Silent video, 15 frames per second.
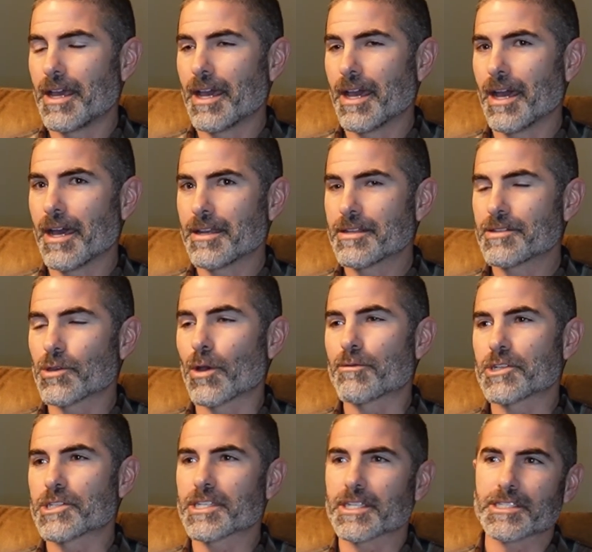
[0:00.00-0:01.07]
And it's
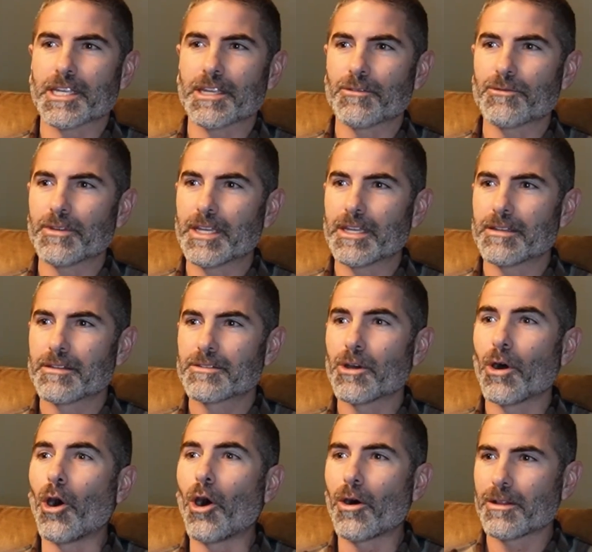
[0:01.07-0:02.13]
over 16 feet
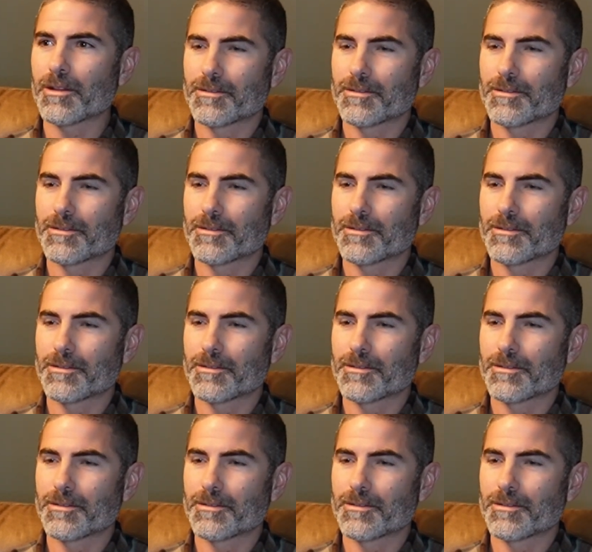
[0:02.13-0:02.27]
tall.